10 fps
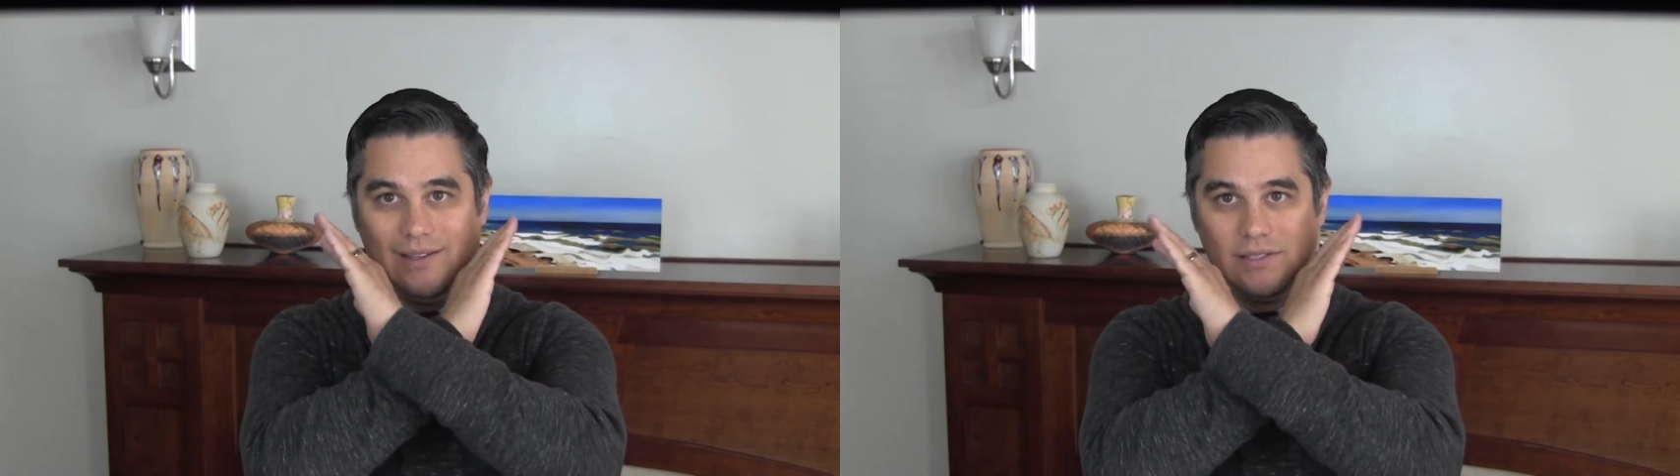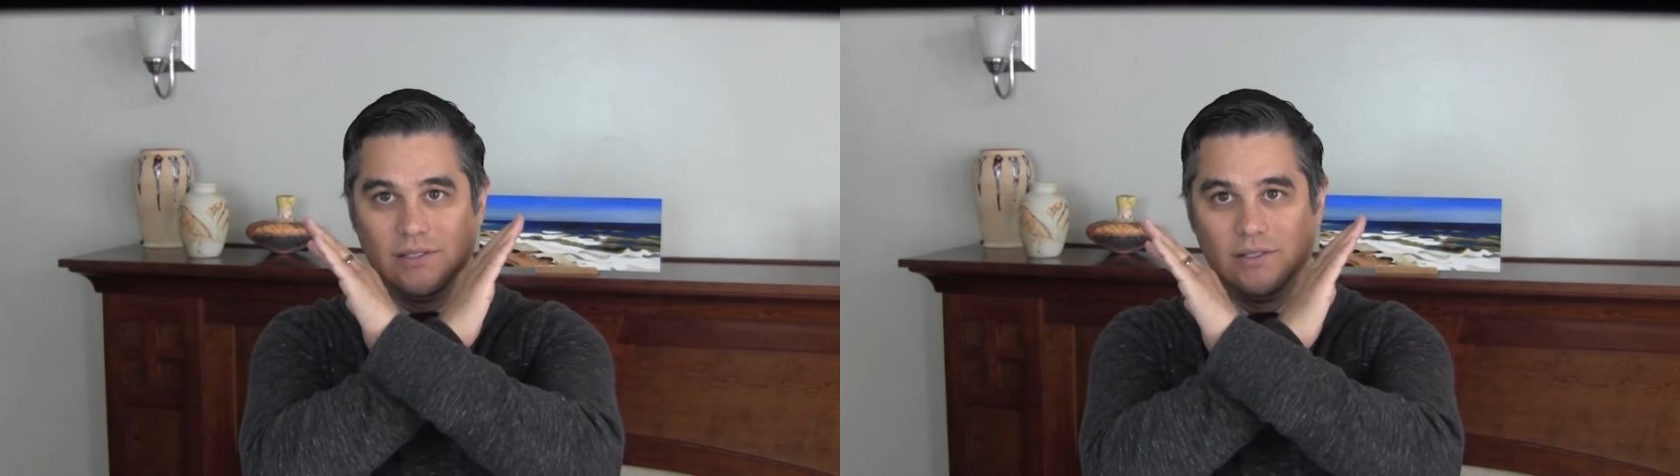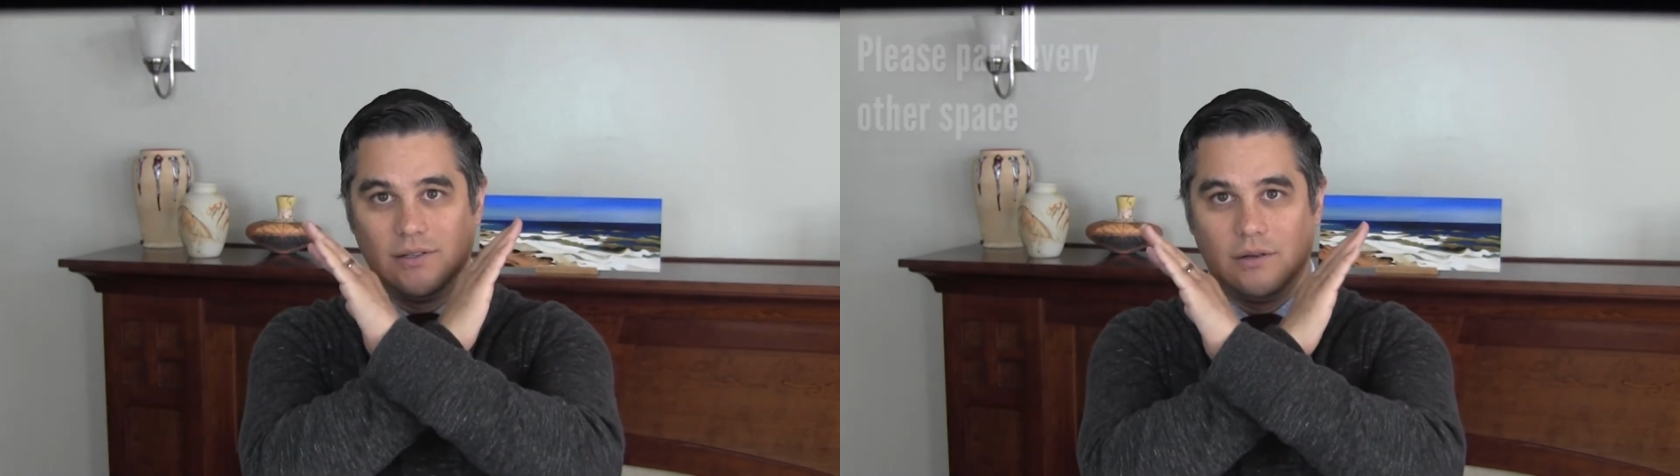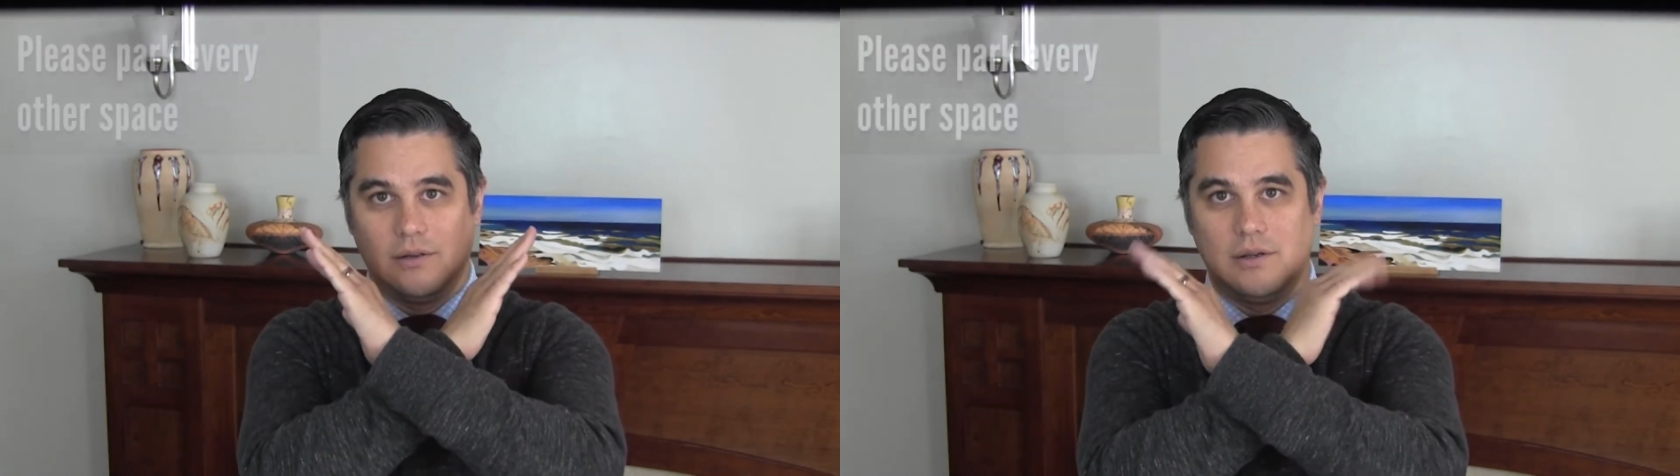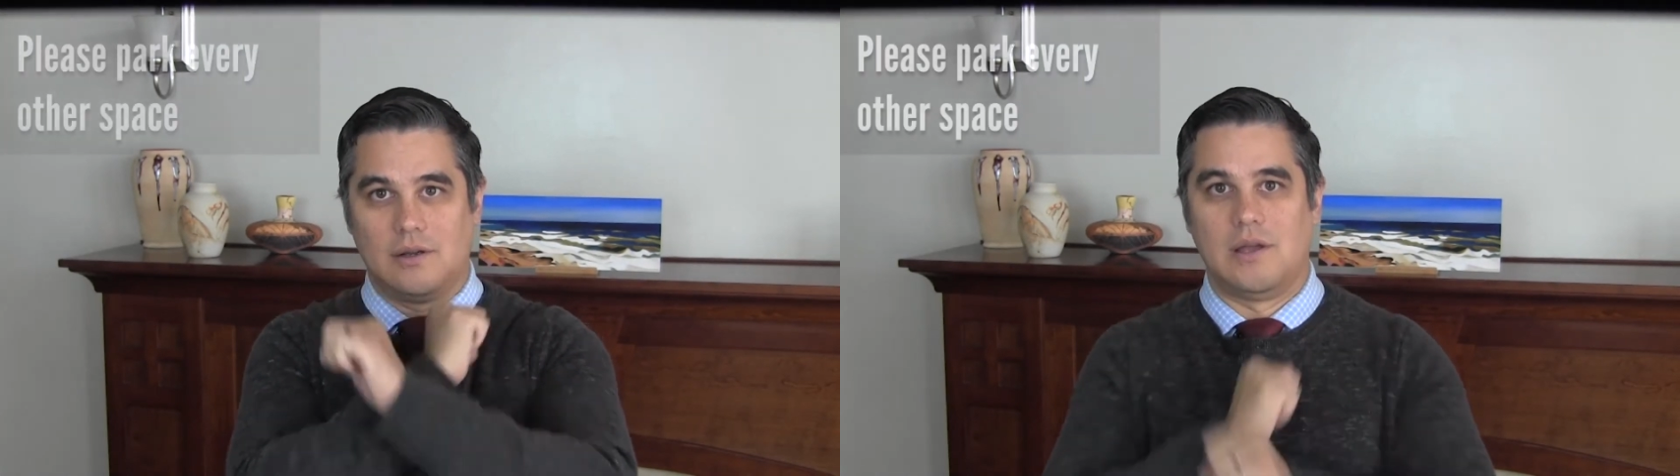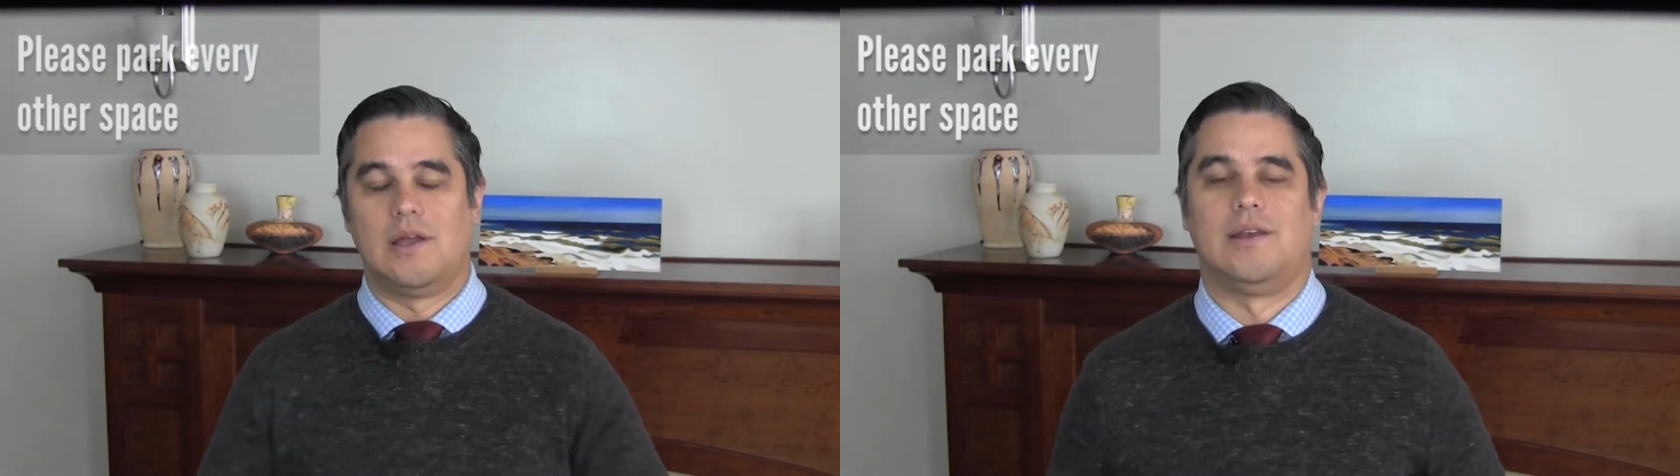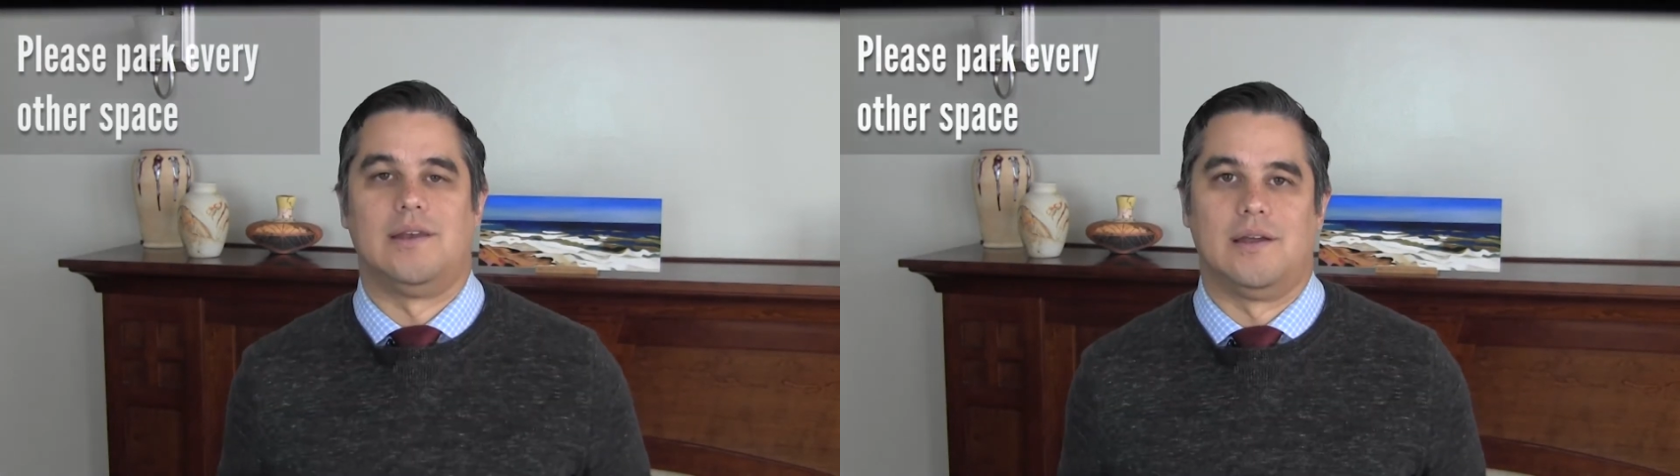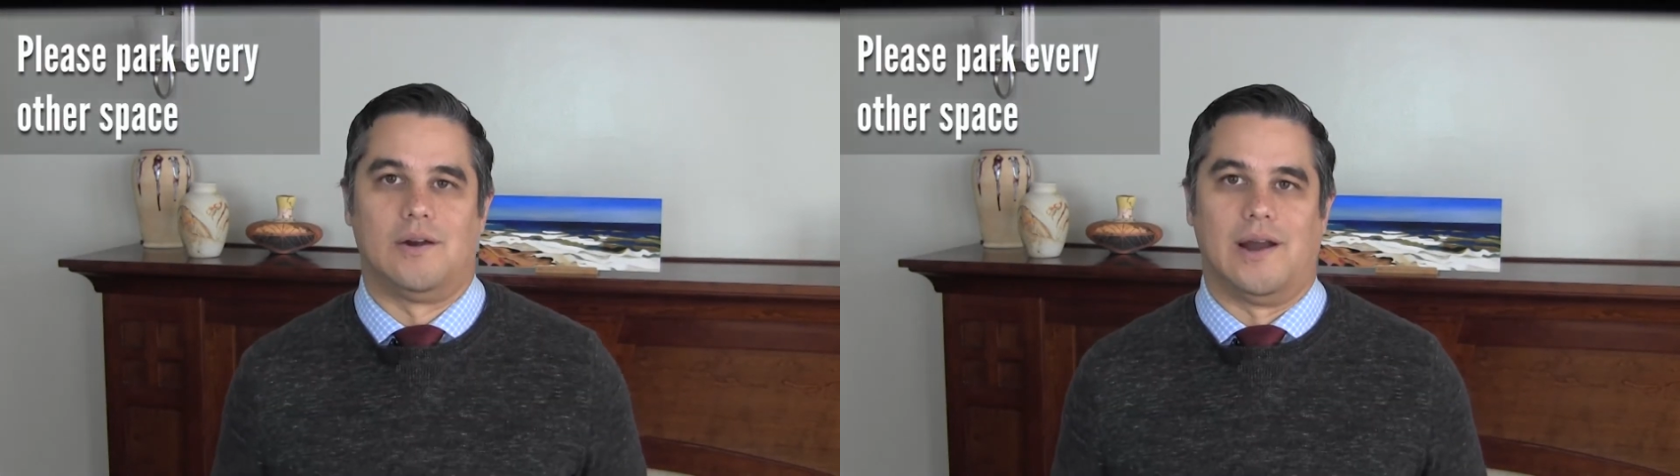it,
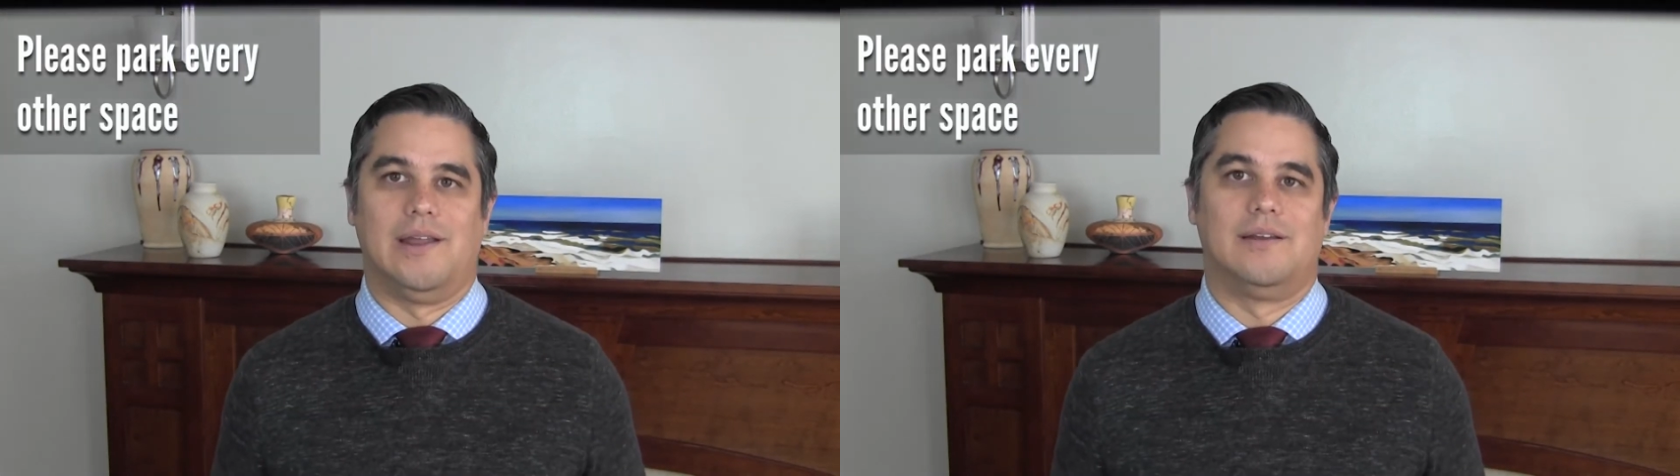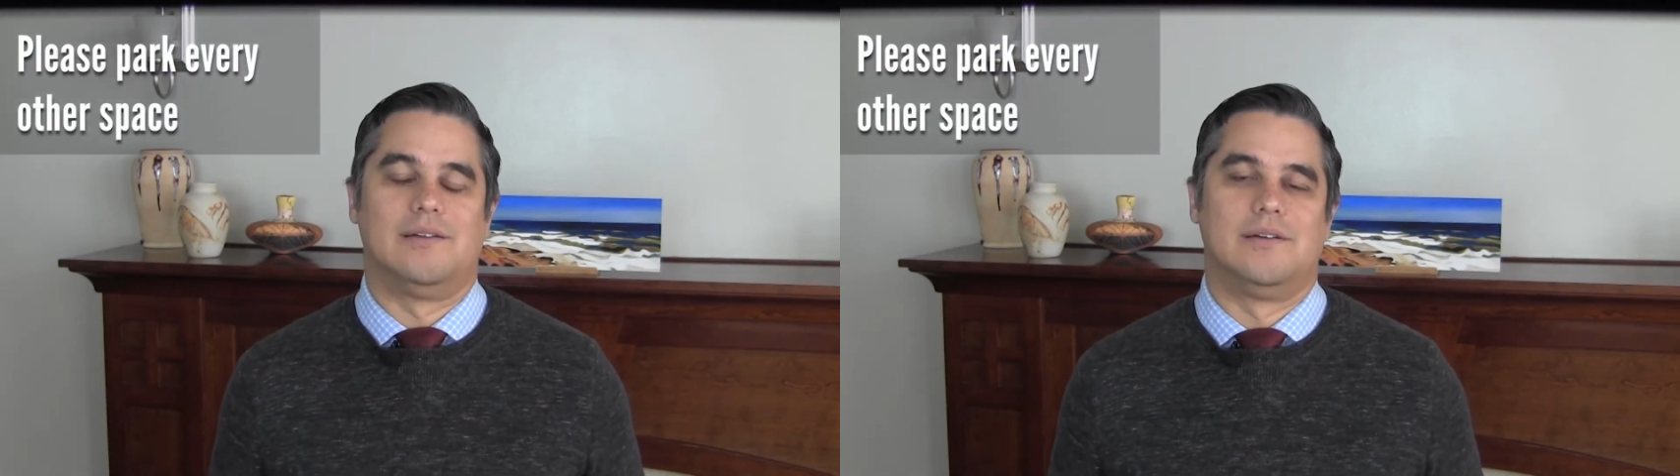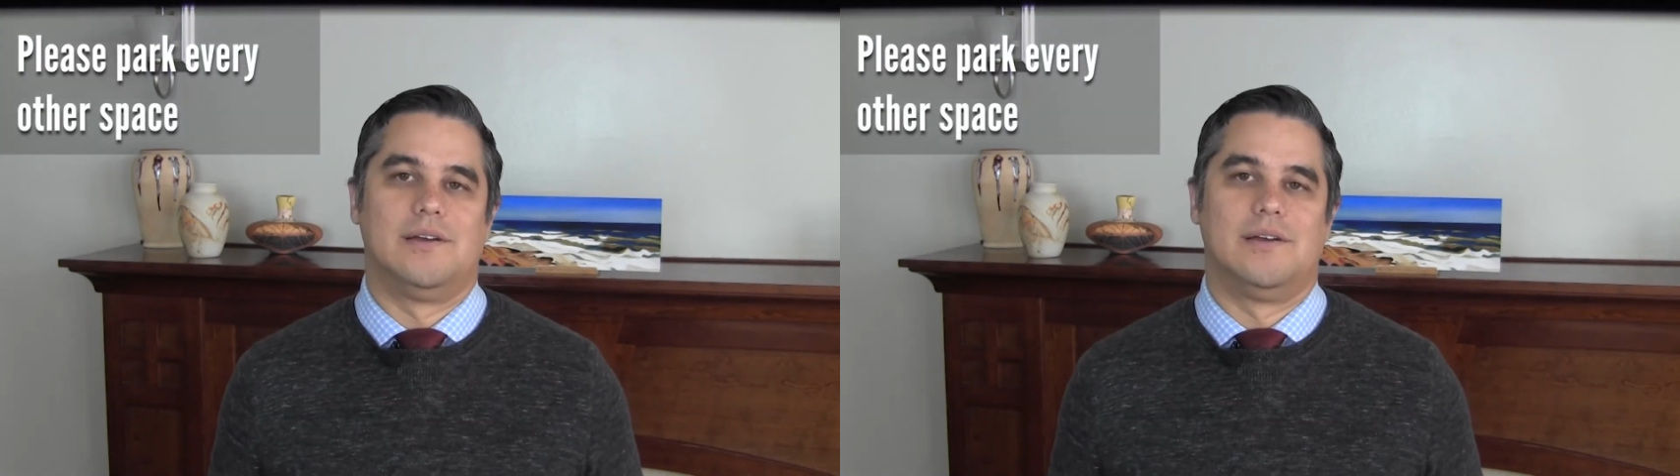all right?